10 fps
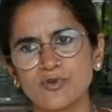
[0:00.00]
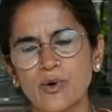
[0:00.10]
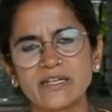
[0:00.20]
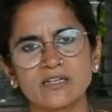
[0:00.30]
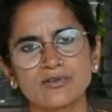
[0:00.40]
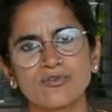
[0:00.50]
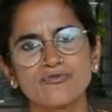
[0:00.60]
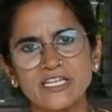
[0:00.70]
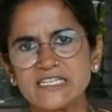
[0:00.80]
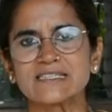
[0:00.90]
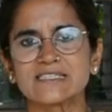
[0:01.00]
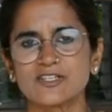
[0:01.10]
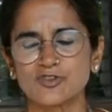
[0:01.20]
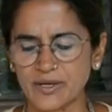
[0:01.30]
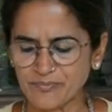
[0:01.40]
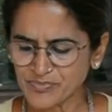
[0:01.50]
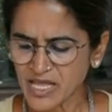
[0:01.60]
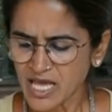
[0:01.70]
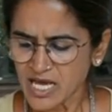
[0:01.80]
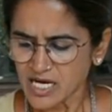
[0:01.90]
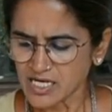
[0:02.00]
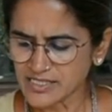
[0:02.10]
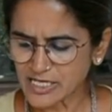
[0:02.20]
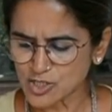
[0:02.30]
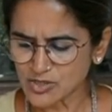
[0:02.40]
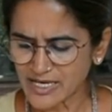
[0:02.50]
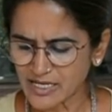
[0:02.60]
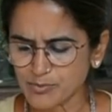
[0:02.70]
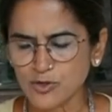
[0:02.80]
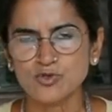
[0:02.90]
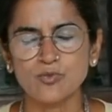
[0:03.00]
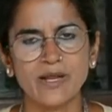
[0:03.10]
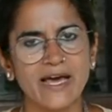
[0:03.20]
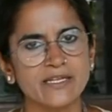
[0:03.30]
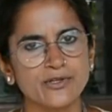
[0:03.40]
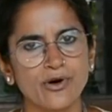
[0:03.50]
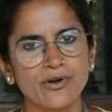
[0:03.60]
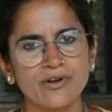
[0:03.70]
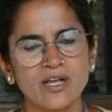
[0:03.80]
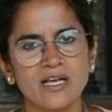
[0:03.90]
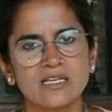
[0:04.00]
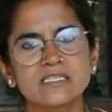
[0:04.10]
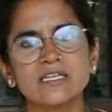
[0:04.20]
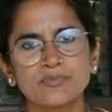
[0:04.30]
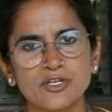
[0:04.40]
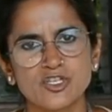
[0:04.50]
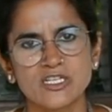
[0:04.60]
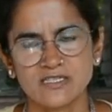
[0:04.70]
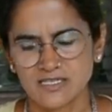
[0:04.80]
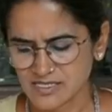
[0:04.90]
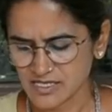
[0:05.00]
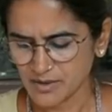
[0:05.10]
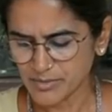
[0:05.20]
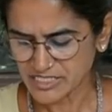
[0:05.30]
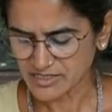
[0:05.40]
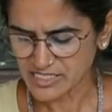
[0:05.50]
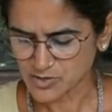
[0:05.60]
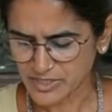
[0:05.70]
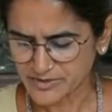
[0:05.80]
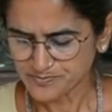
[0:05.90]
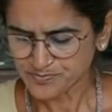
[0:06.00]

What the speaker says: for 1 acre of wheat, etc. That should help you to plan your seed purchases better as well.